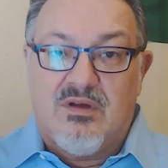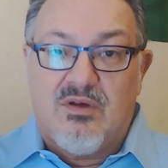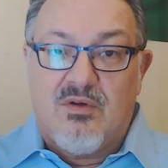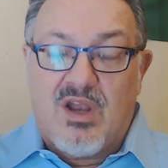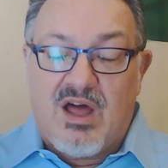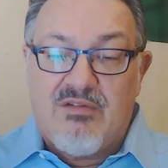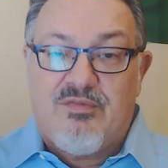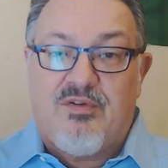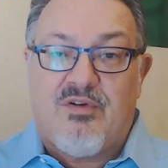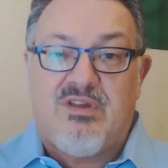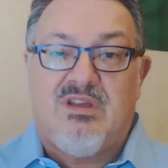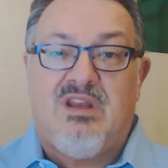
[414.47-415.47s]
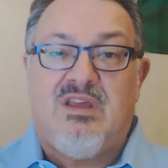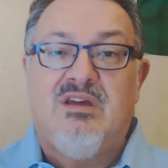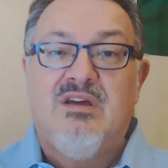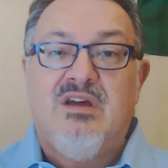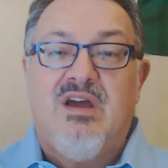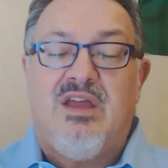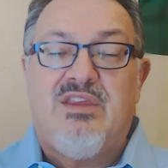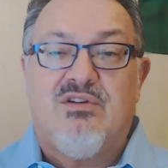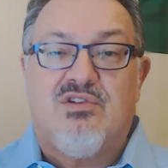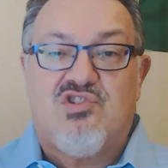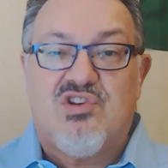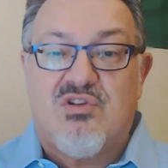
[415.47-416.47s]
love for Italy and your
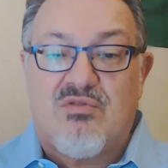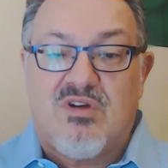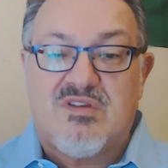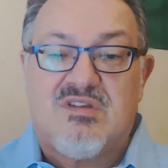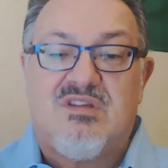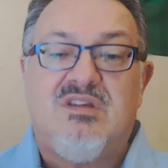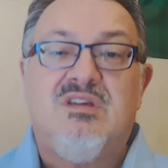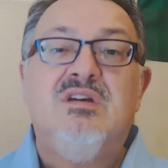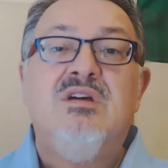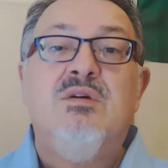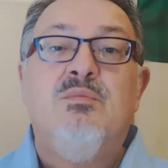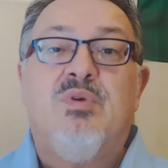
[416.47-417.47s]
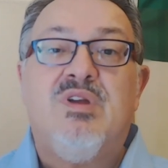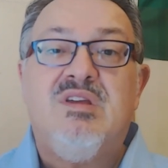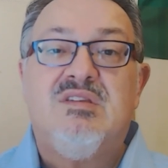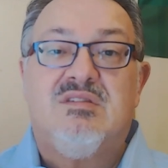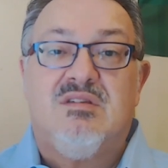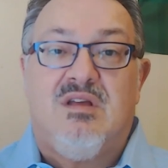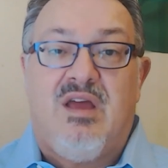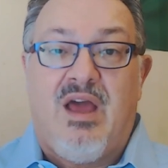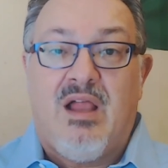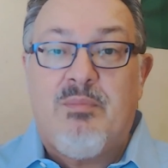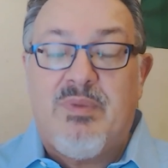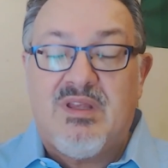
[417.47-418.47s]
generosity. Please
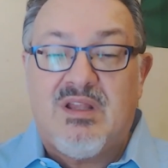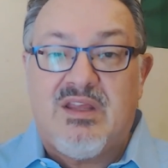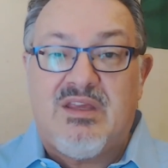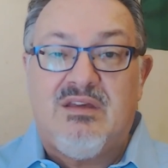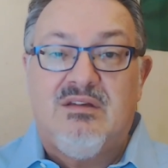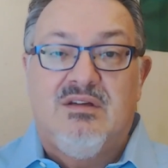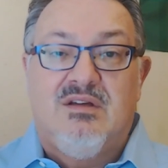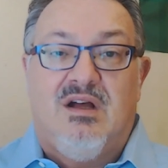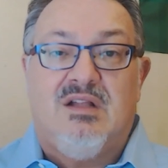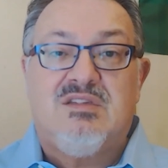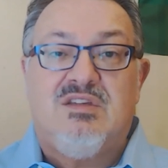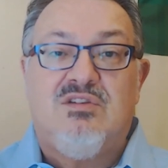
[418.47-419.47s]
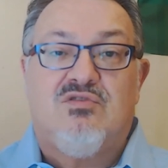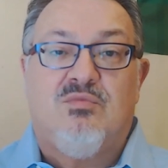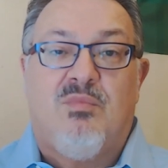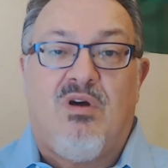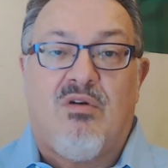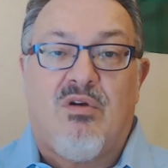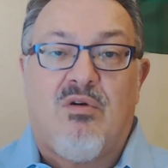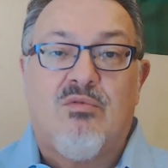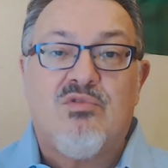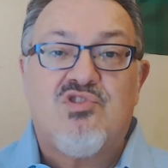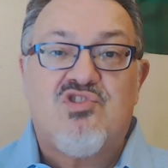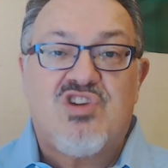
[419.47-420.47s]
help Italy. I'll see you tomorrow.
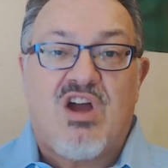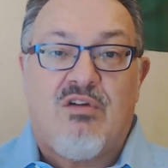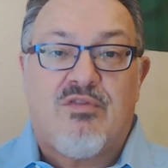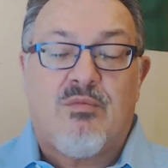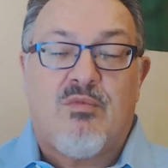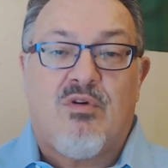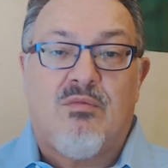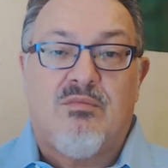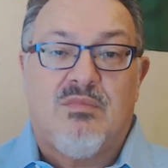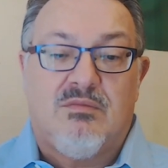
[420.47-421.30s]
Ciao from Rome.